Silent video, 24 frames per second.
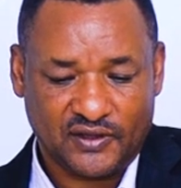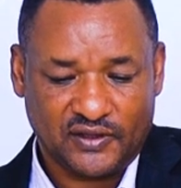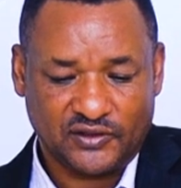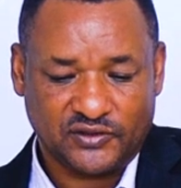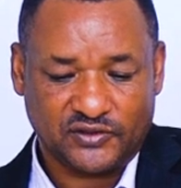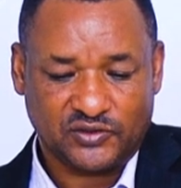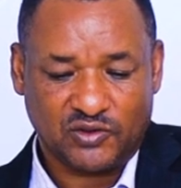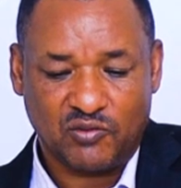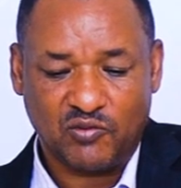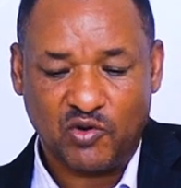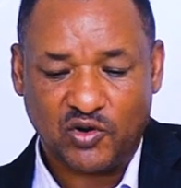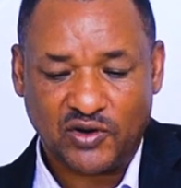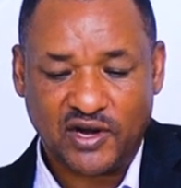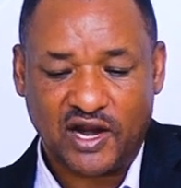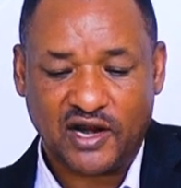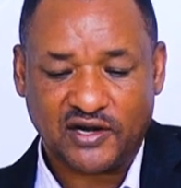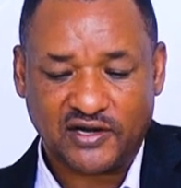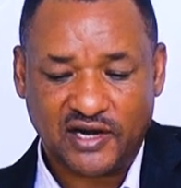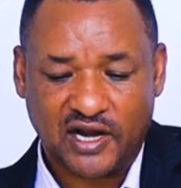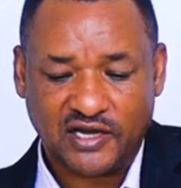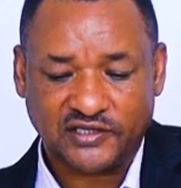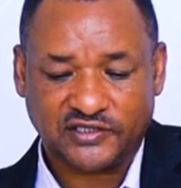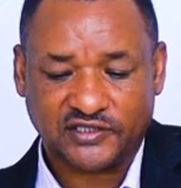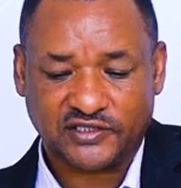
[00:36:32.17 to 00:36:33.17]
So moral
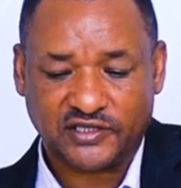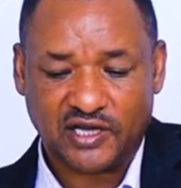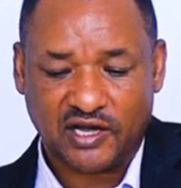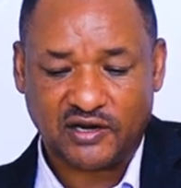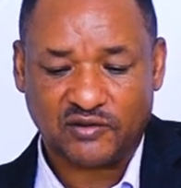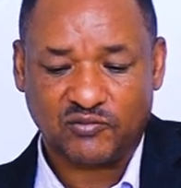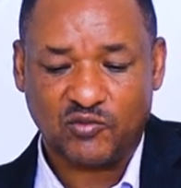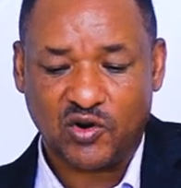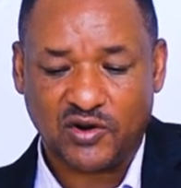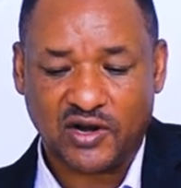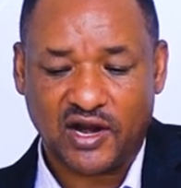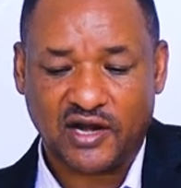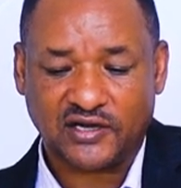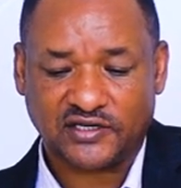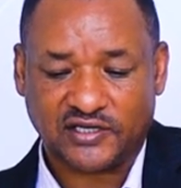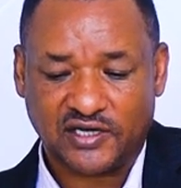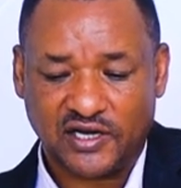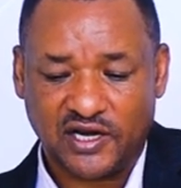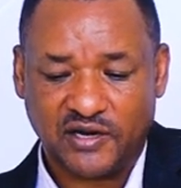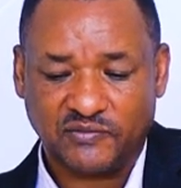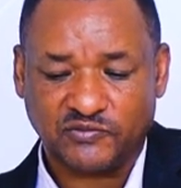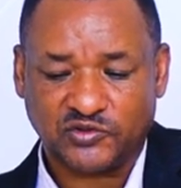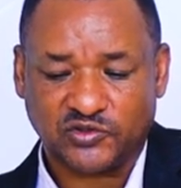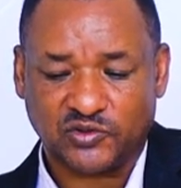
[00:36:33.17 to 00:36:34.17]
rights are moral
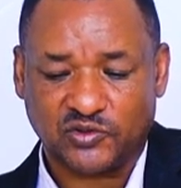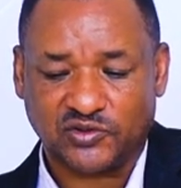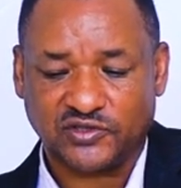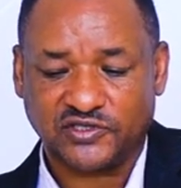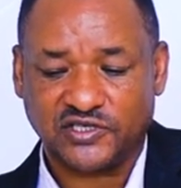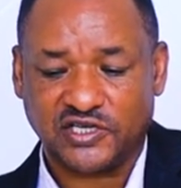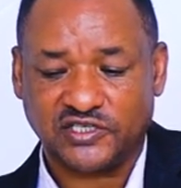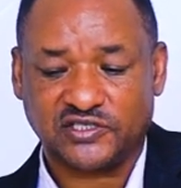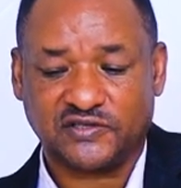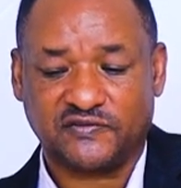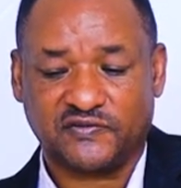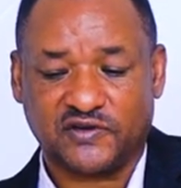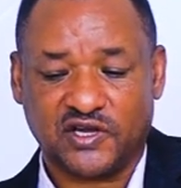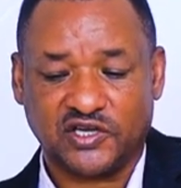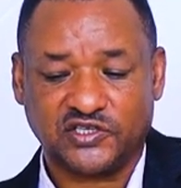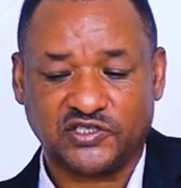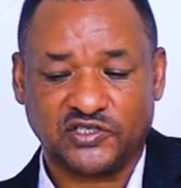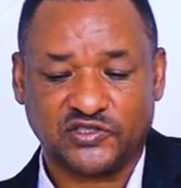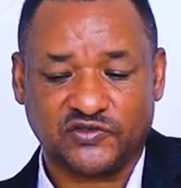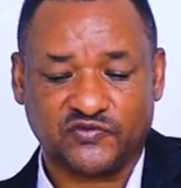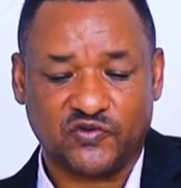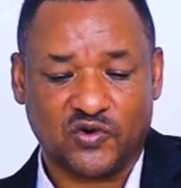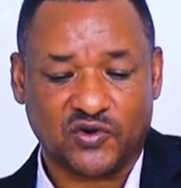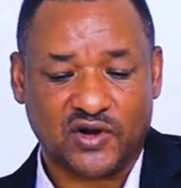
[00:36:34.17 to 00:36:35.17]
claims or
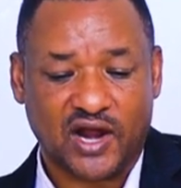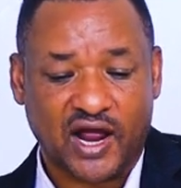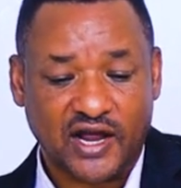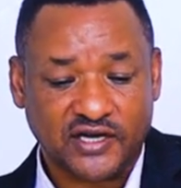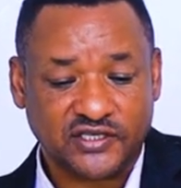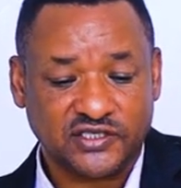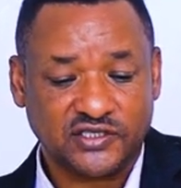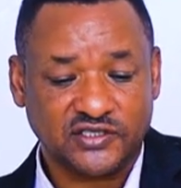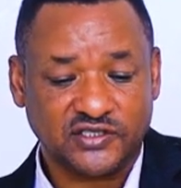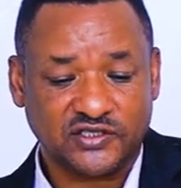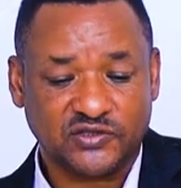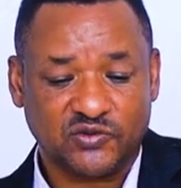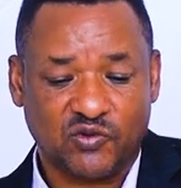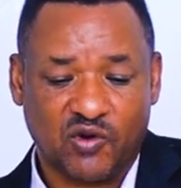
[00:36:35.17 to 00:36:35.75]
justifications for actions,